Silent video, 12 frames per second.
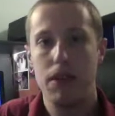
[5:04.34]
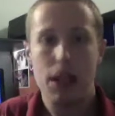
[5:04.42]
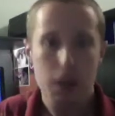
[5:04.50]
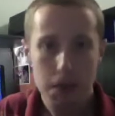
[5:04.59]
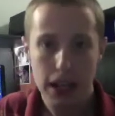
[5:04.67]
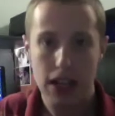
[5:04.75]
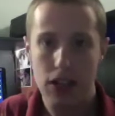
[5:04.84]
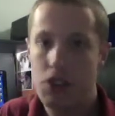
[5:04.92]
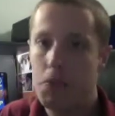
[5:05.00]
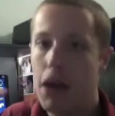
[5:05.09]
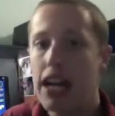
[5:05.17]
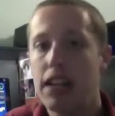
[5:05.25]
because the
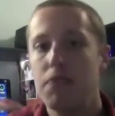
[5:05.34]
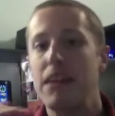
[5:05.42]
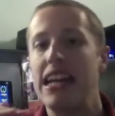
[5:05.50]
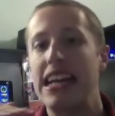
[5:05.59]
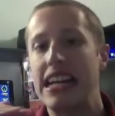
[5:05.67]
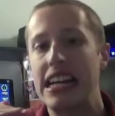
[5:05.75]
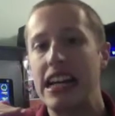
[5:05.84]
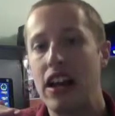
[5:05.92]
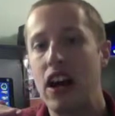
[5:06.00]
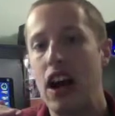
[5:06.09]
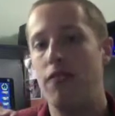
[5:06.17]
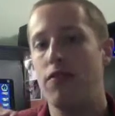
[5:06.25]
bottom may get cut
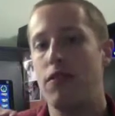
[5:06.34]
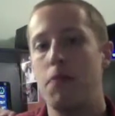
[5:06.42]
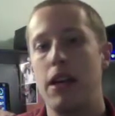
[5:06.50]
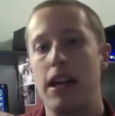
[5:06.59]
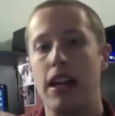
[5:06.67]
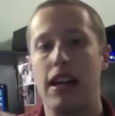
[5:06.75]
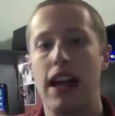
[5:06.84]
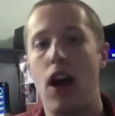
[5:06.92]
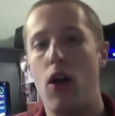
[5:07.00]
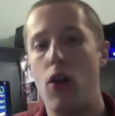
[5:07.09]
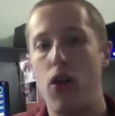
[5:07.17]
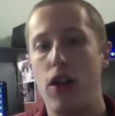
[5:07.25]
off depending on
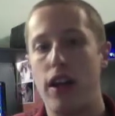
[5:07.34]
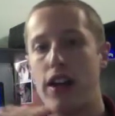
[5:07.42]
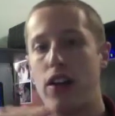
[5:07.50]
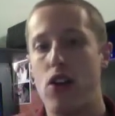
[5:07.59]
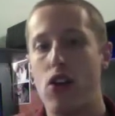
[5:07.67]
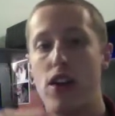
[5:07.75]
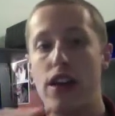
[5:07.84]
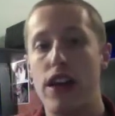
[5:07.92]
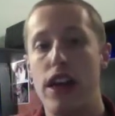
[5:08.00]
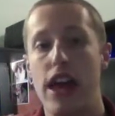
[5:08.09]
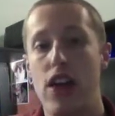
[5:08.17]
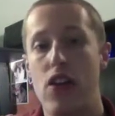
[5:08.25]
how thick your
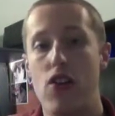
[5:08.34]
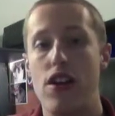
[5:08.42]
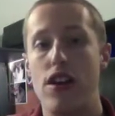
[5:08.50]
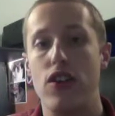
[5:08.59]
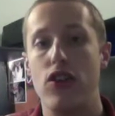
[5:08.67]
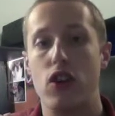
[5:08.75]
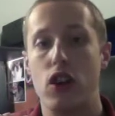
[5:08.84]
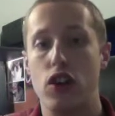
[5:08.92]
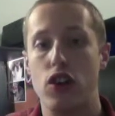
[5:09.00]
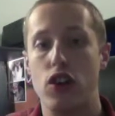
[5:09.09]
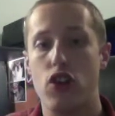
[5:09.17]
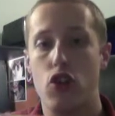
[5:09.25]
header is
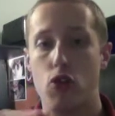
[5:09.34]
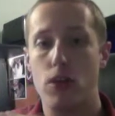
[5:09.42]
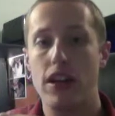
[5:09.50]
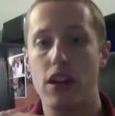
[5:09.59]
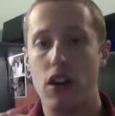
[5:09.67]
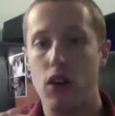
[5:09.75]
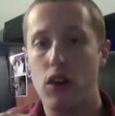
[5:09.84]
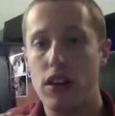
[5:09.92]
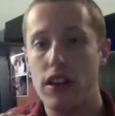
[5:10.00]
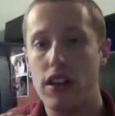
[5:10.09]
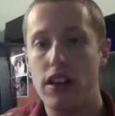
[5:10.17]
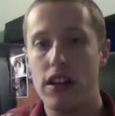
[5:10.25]
on your window.
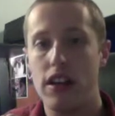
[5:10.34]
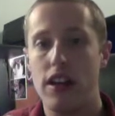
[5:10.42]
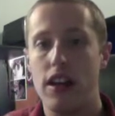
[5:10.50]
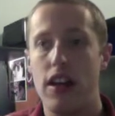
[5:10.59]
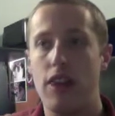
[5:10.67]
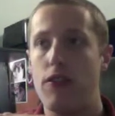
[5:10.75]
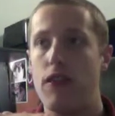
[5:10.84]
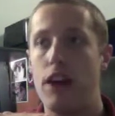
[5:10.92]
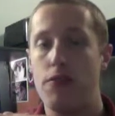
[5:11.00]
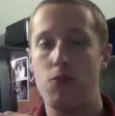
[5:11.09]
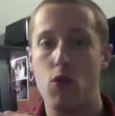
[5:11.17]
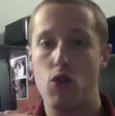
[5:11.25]
If you
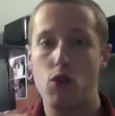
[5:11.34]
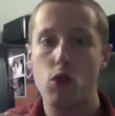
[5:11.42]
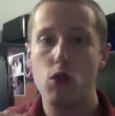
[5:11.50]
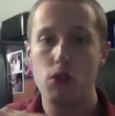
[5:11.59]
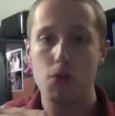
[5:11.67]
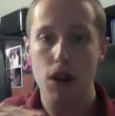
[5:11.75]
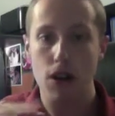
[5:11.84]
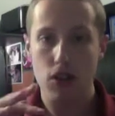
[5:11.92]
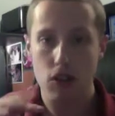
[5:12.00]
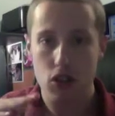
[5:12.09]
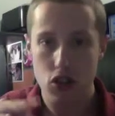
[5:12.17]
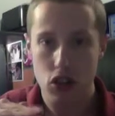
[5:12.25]
have more
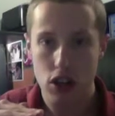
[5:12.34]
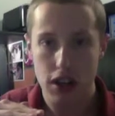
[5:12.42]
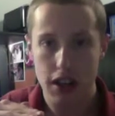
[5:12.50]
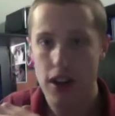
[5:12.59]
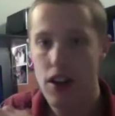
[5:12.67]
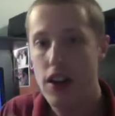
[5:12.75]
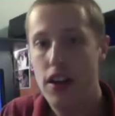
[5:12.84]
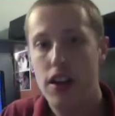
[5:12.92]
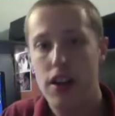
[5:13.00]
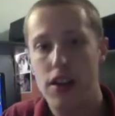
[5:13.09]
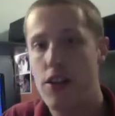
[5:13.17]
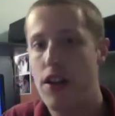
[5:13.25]
toolbars and junk there,
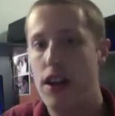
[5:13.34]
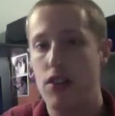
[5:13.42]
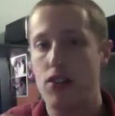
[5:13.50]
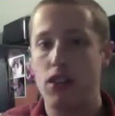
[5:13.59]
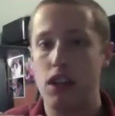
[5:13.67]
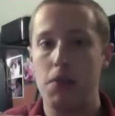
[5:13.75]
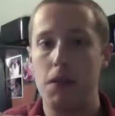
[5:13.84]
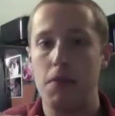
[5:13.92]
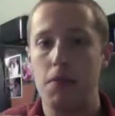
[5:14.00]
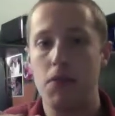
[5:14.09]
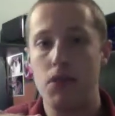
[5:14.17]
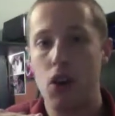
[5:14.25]
your header is going to be
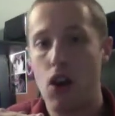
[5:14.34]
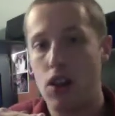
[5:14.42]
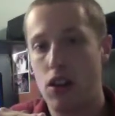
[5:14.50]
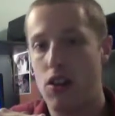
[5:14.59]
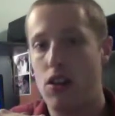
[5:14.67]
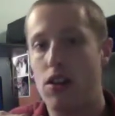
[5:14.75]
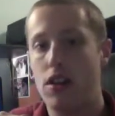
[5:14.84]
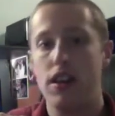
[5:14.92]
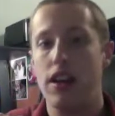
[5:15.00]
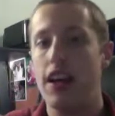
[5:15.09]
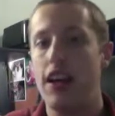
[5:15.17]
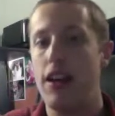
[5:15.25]
taller.
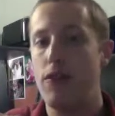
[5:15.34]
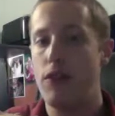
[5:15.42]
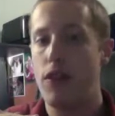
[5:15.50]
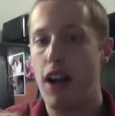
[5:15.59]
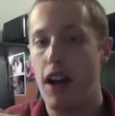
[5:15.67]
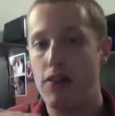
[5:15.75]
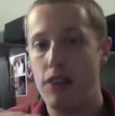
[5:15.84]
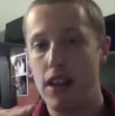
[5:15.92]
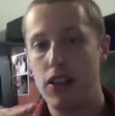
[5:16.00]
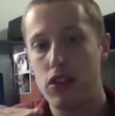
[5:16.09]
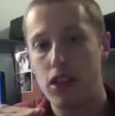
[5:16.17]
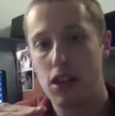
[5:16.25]
If you have
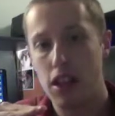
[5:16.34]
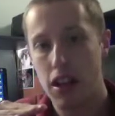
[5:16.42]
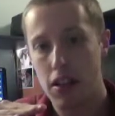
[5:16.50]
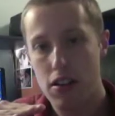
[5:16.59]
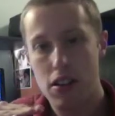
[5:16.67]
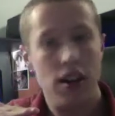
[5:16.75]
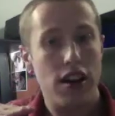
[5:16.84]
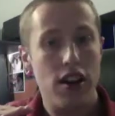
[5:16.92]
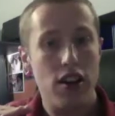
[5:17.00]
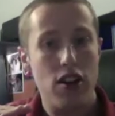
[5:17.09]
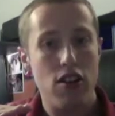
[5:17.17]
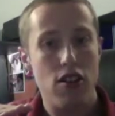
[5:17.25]
less clutter,
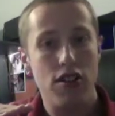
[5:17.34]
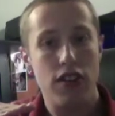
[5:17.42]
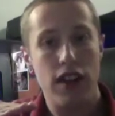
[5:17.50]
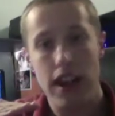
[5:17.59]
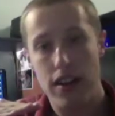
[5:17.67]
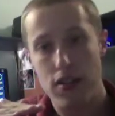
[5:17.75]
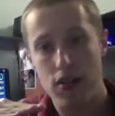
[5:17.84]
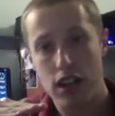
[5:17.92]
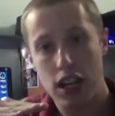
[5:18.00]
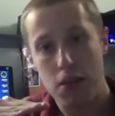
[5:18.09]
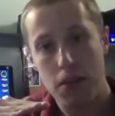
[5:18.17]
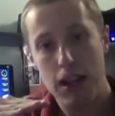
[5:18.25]
your header is
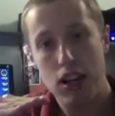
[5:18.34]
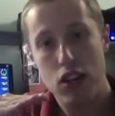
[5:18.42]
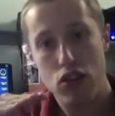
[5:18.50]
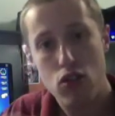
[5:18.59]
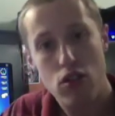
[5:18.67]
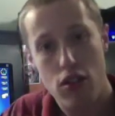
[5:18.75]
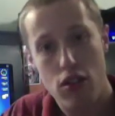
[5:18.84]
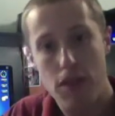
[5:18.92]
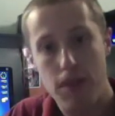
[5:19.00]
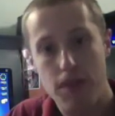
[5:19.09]
going to be shorter.